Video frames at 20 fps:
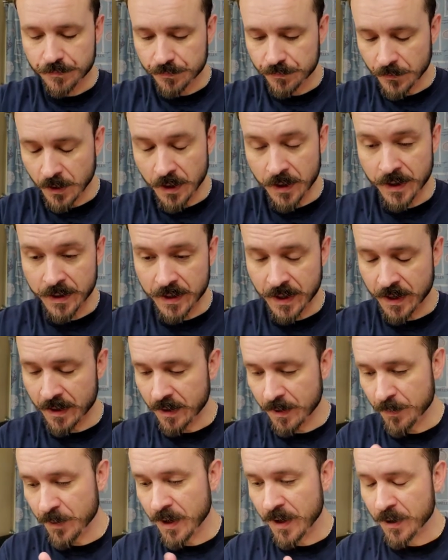I like that. I
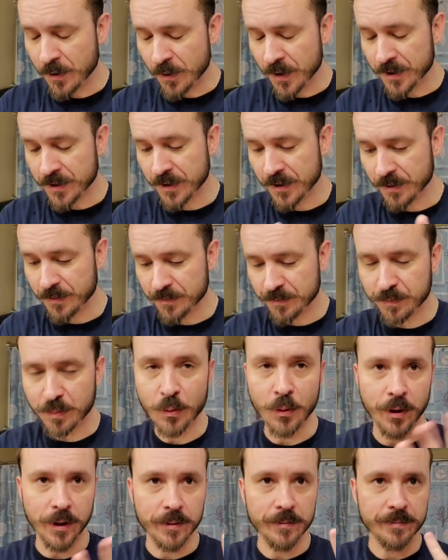mean, I know that's the
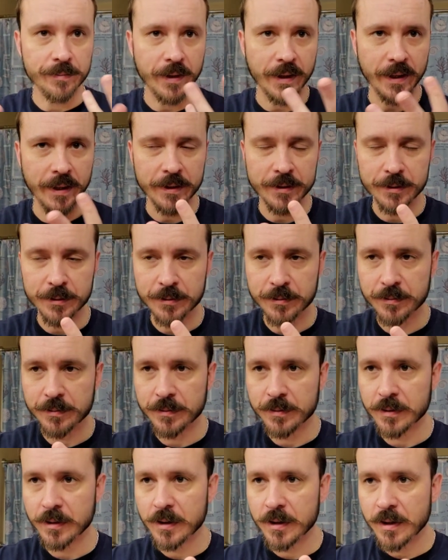point, I guess,
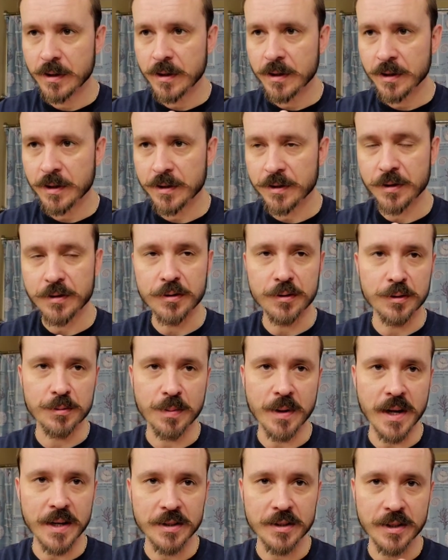because there's some
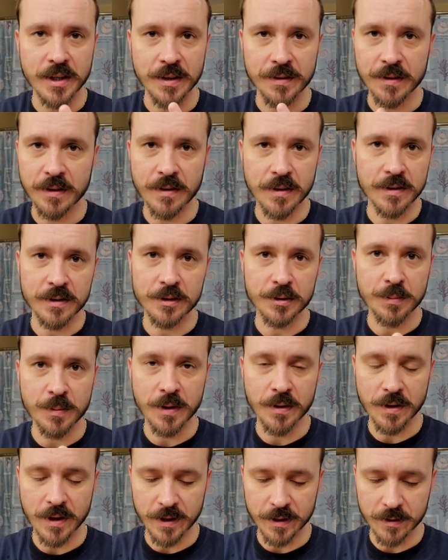splashes out there that just smell
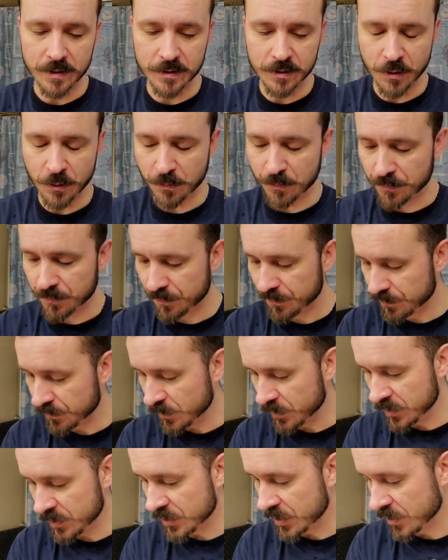like the soap,
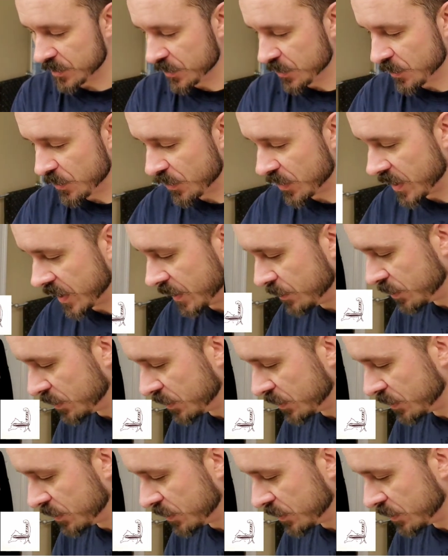which is also okay.